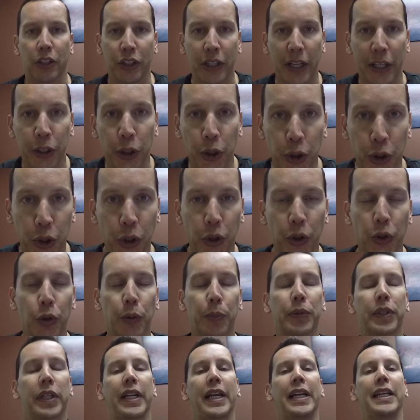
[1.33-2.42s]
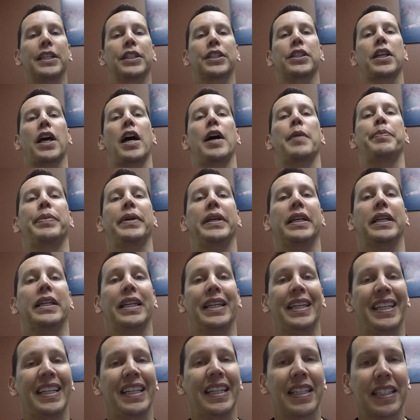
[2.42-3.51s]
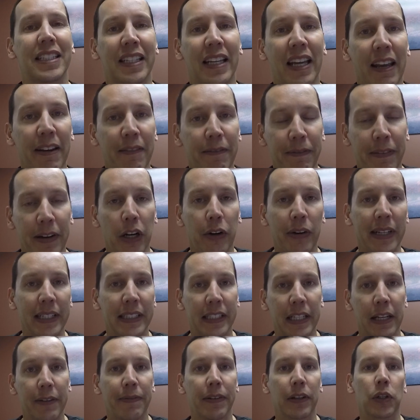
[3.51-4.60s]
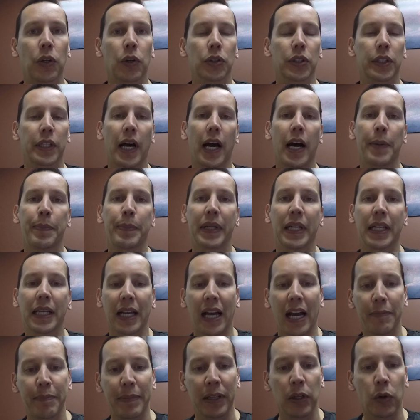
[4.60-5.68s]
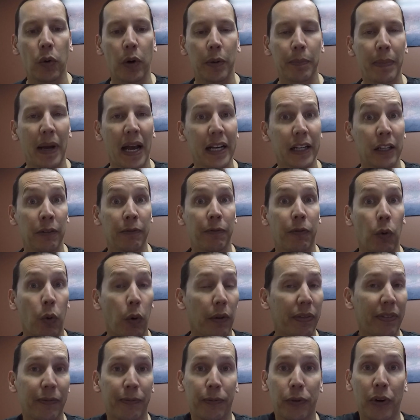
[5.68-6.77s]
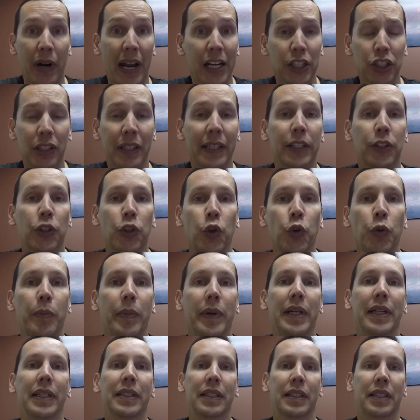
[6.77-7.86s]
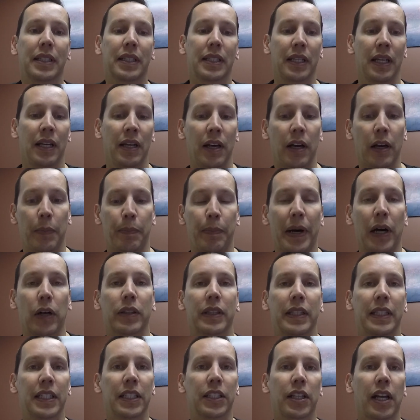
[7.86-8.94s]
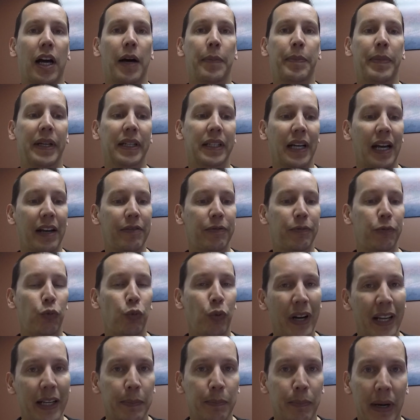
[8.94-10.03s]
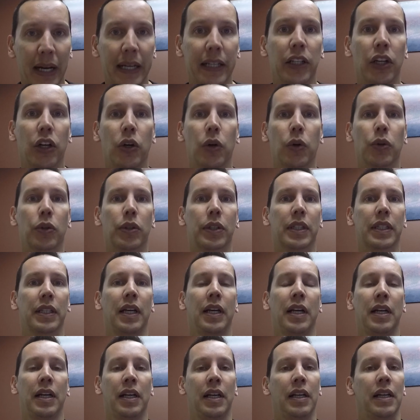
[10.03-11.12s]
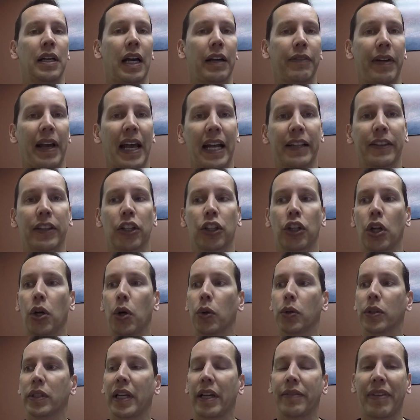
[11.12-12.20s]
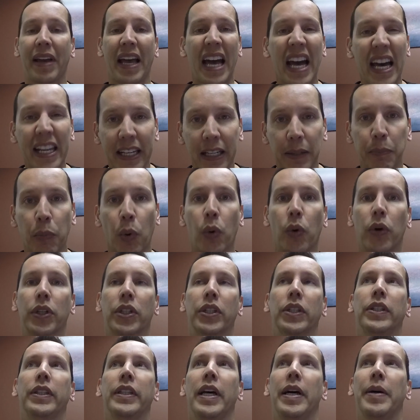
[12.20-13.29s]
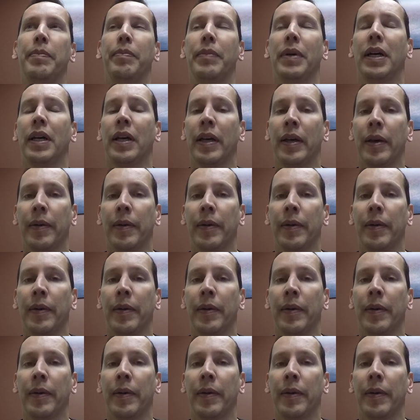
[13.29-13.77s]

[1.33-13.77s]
to YouTube. Today's topic is a very difficult topic. I've been going back and forth for actually two months about this topic. I've written my notes, I've had the notes, I've added more to them,